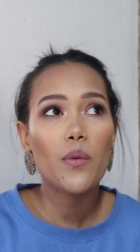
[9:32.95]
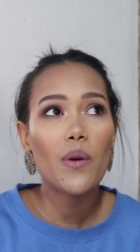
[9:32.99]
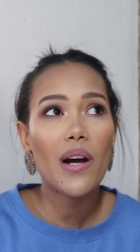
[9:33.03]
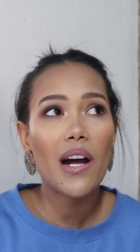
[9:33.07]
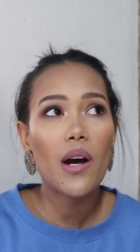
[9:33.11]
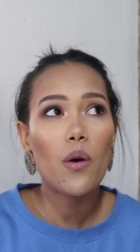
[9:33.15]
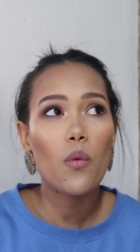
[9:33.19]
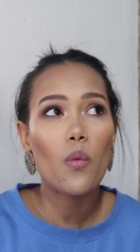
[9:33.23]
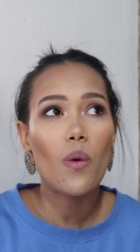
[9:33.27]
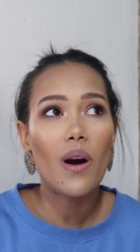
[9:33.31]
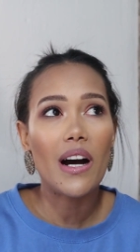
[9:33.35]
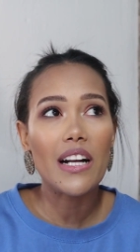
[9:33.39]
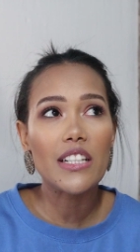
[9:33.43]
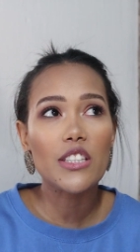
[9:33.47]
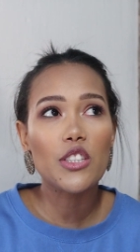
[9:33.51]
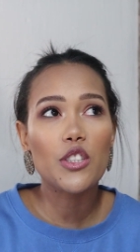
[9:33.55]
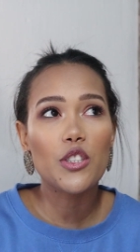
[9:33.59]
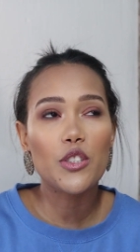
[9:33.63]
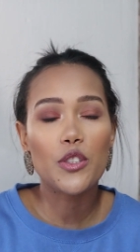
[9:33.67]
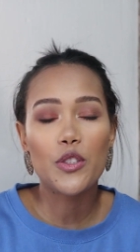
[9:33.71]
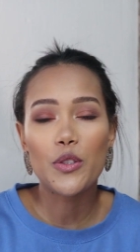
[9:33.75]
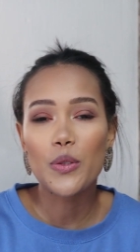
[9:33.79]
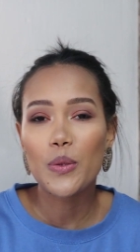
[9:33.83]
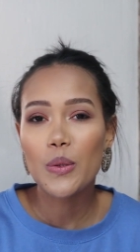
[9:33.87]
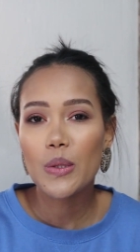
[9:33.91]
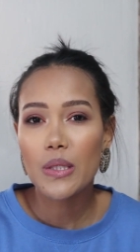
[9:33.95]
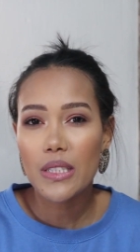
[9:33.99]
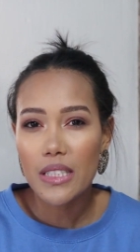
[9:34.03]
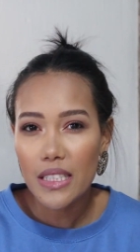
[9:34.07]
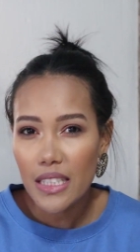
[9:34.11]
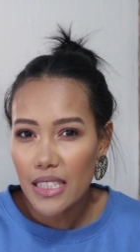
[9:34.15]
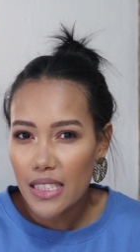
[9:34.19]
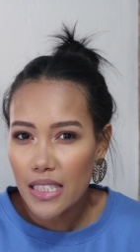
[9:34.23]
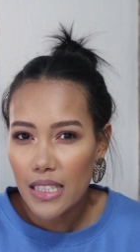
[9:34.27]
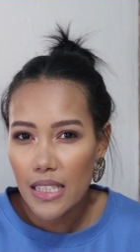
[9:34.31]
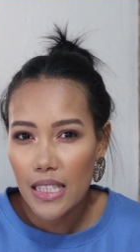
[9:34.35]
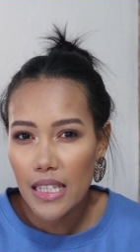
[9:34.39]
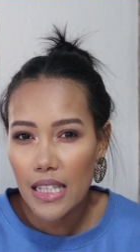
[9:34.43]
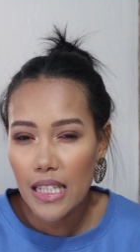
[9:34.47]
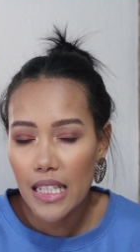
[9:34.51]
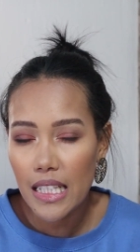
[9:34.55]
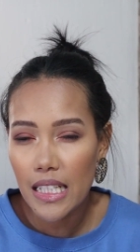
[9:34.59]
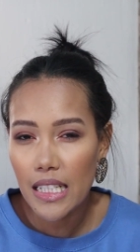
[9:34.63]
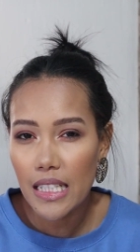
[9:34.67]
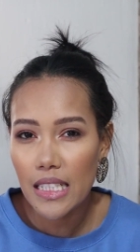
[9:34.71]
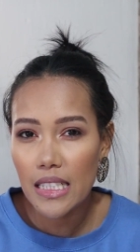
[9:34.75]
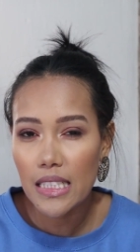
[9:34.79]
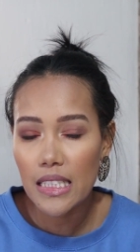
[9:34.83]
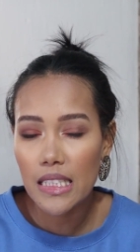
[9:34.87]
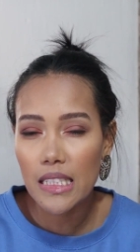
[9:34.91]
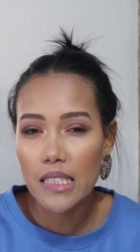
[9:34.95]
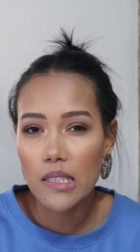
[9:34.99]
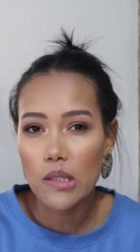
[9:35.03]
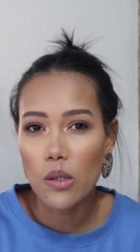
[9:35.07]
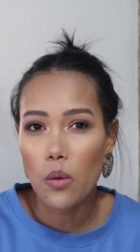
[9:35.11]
I want to do certain things?